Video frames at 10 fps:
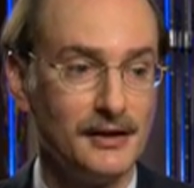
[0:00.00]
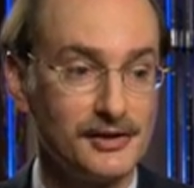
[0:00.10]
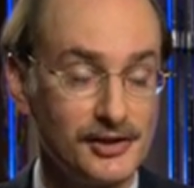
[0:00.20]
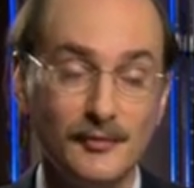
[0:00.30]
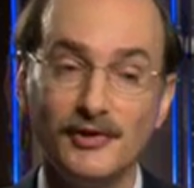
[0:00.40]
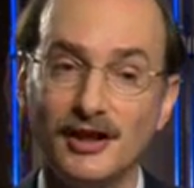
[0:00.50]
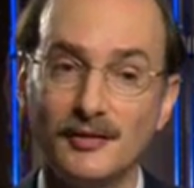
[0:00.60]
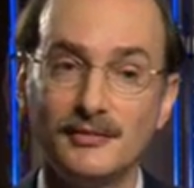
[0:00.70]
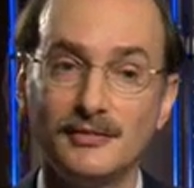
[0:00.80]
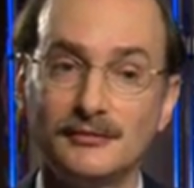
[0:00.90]
Some of
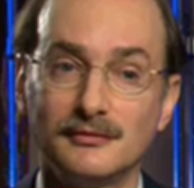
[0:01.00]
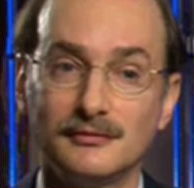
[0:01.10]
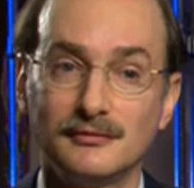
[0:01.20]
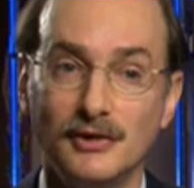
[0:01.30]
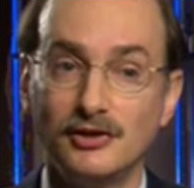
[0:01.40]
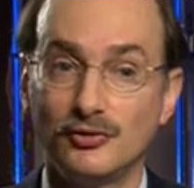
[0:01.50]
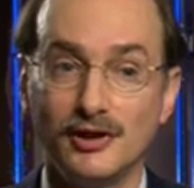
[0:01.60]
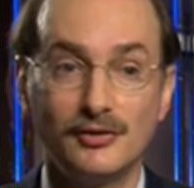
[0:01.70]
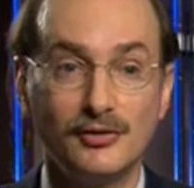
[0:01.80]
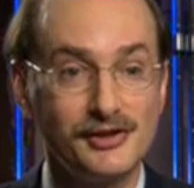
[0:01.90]
them are doing
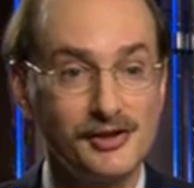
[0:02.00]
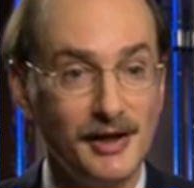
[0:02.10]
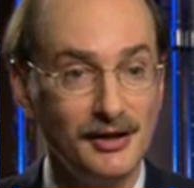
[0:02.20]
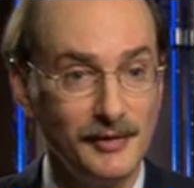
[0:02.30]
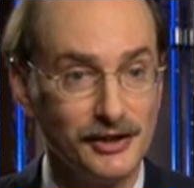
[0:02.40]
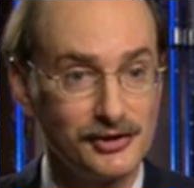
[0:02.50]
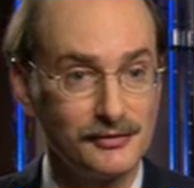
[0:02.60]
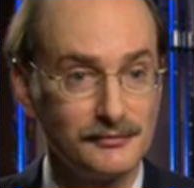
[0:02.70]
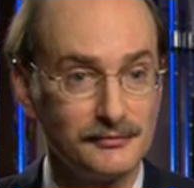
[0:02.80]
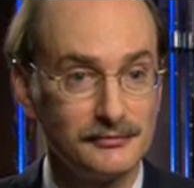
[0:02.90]
their own experiments.
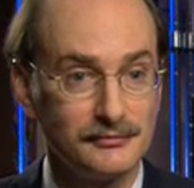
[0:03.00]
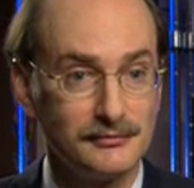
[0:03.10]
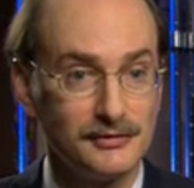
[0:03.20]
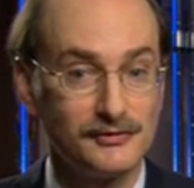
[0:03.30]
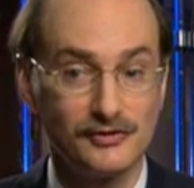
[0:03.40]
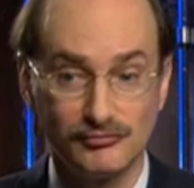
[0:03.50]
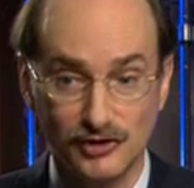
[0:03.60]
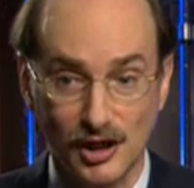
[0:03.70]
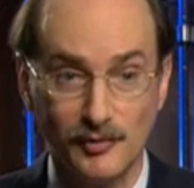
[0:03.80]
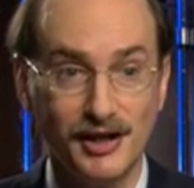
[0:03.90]

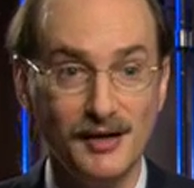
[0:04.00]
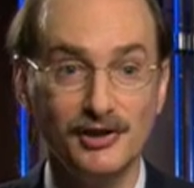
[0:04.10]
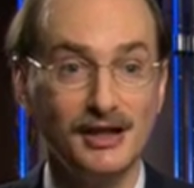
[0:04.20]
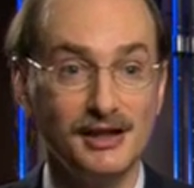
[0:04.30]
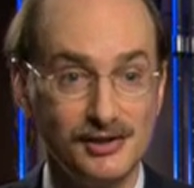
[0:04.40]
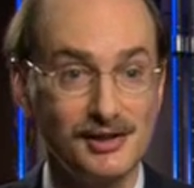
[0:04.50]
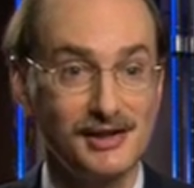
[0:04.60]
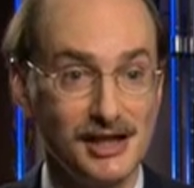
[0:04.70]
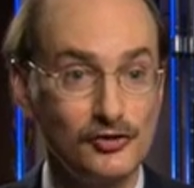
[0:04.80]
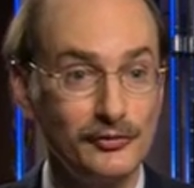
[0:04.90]
Some of them are getting
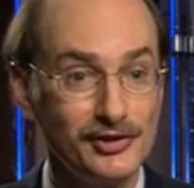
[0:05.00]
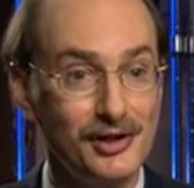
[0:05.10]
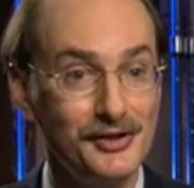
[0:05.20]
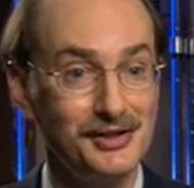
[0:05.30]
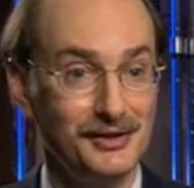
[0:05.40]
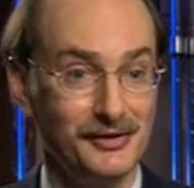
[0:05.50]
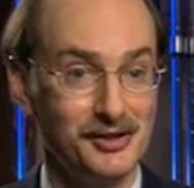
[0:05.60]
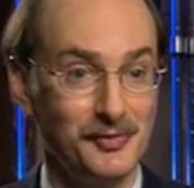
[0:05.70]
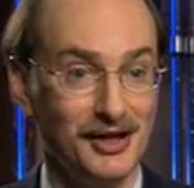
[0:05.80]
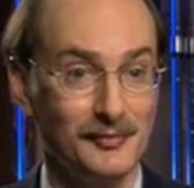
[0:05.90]
successful results in their
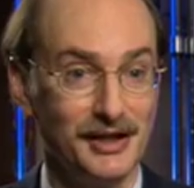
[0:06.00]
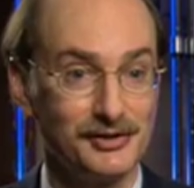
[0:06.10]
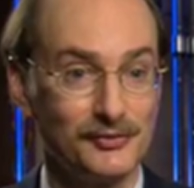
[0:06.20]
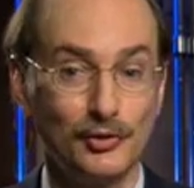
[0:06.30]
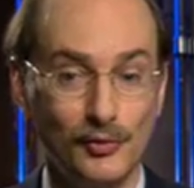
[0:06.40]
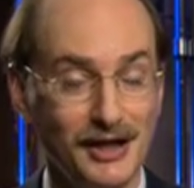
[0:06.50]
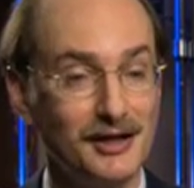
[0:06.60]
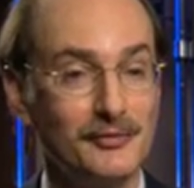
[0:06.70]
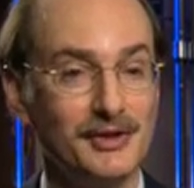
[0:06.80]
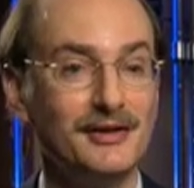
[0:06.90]
experiments. Well, why
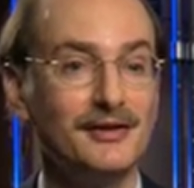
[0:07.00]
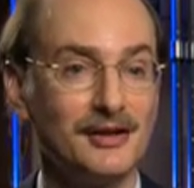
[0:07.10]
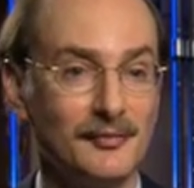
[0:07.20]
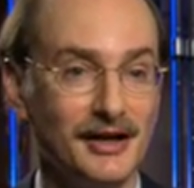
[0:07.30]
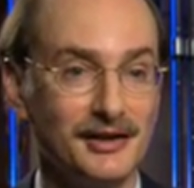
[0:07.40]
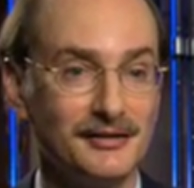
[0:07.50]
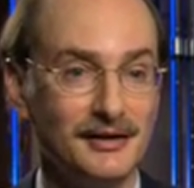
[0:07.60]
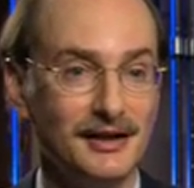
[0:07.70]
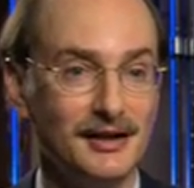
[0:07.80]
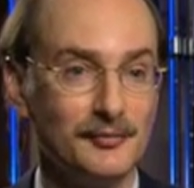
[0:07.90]
aren't we hearing about it?
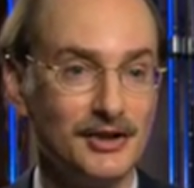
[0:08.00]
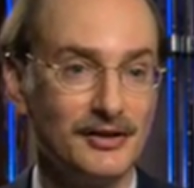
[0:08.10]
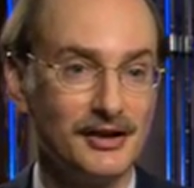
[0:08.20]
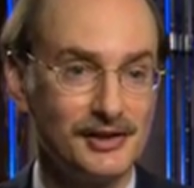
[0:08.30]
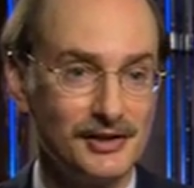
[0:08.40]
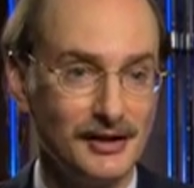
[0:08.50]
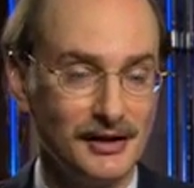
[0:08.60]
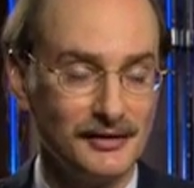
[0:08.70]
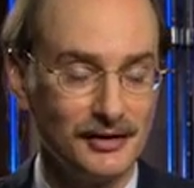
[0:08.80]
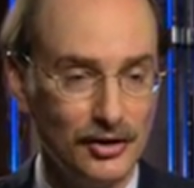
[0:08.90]
Because
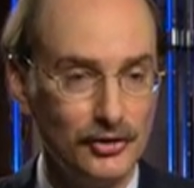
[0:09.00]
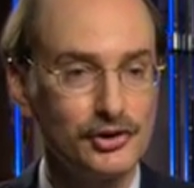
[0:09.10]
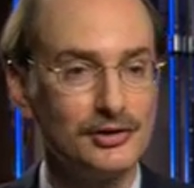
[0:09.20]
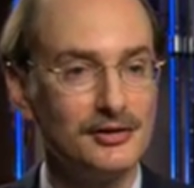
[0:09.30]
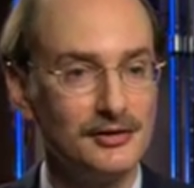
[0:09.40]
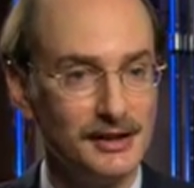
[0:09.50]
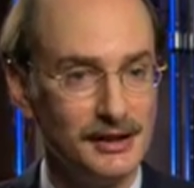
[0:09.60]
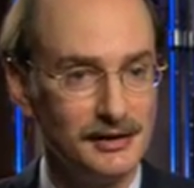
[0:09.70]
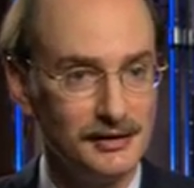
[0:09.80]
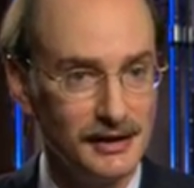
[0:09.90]
the culture
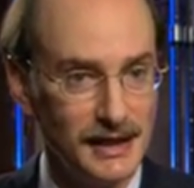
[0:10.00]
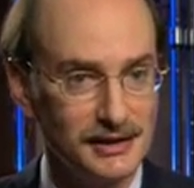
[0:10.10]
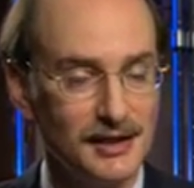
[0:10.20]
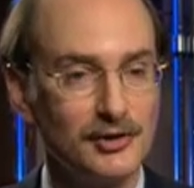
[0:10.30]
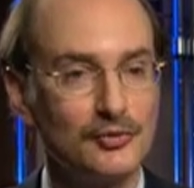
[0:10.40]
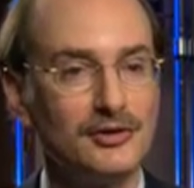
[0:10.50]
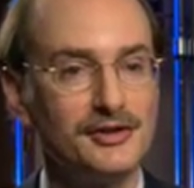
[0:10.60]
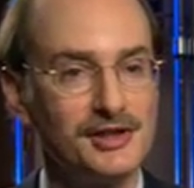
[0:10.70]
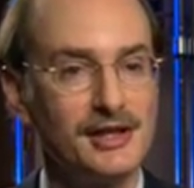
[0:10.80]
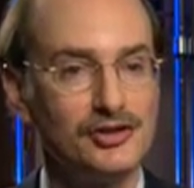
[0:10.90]
in the academic world
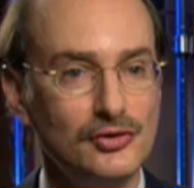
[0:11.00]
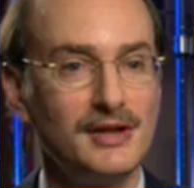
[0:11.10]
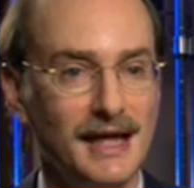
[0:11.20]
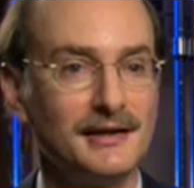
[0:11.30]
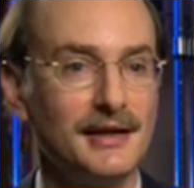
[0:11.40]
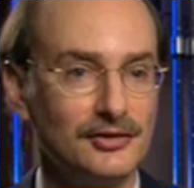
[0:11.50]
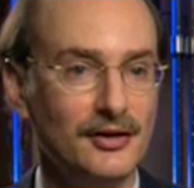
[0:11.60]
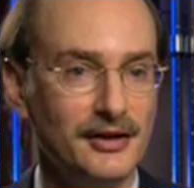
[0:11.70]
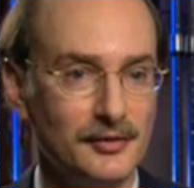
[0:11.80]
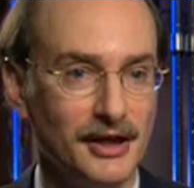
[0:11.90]
says you cannot
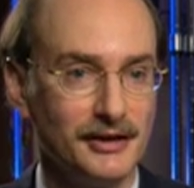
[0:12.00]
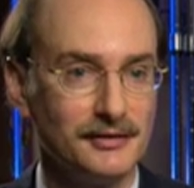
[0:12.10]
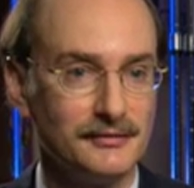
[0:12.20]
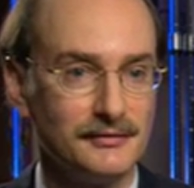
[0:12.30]
talk about it.